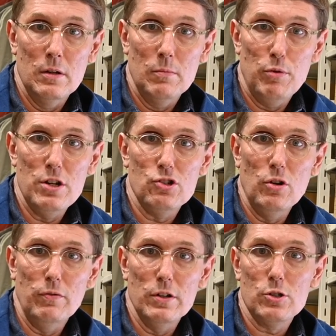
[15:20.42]
British
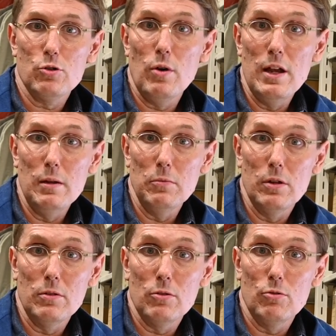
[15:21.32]
novelist
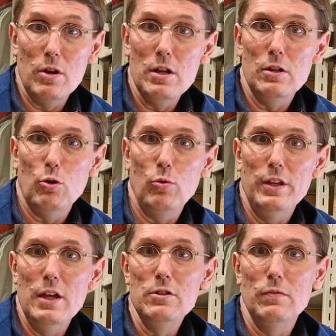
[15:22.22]
Graham Greene called
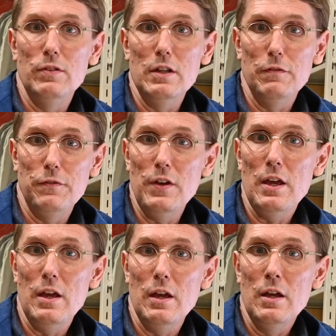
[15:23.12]
The End of the
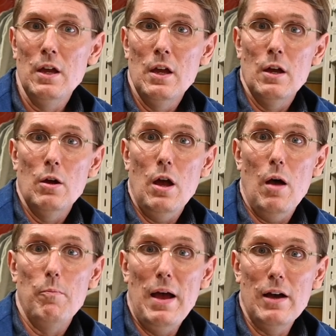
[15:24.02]
Affair
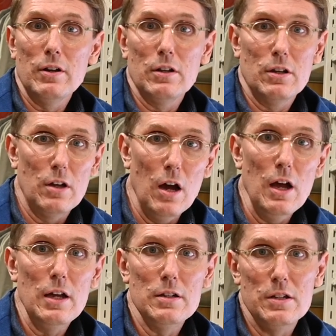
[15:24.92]
about a
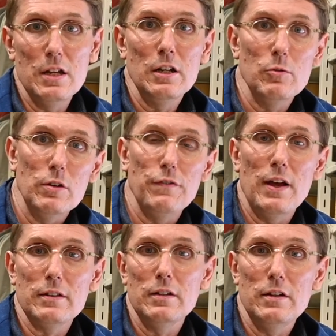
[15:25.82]
guy dealing with the
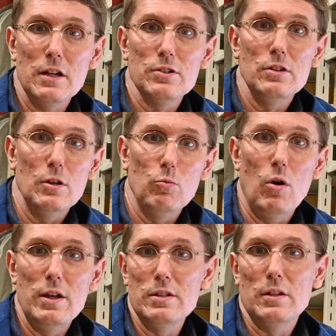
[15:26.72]
fact that he doesn't know
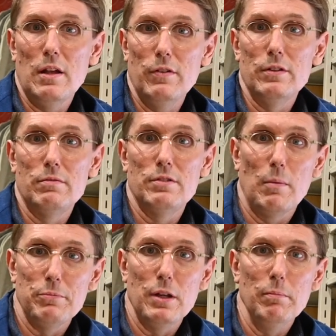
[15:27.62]
why his lover
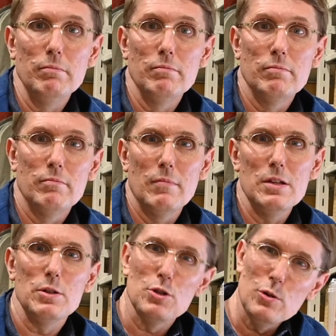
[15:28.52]
dumped him.
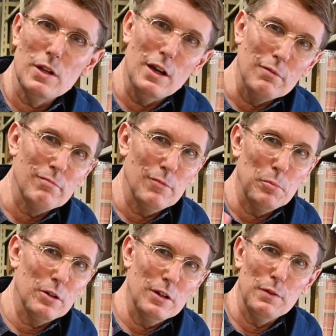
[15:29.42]
As it turned out,
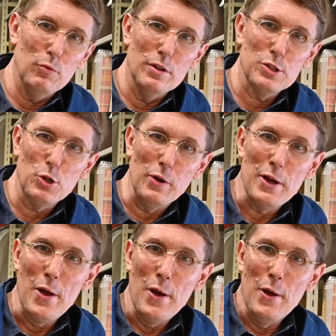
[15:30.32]
I'm not going to give away the
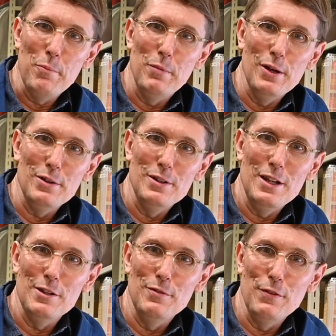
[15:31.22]
story, but in The
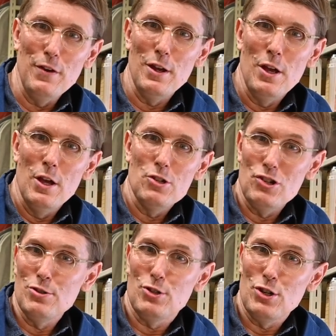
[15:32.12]
End of the Affair,
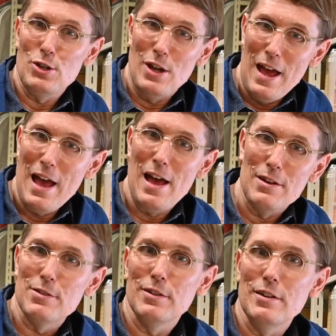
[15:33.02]
she
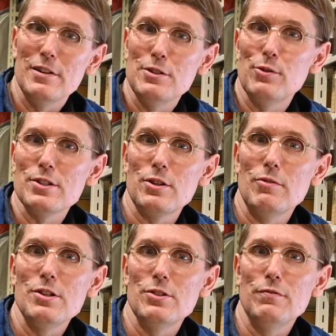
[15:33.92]
had an interesting
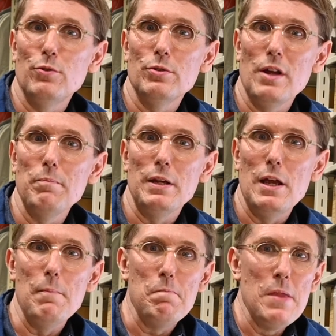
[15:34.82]
reason for dumping him.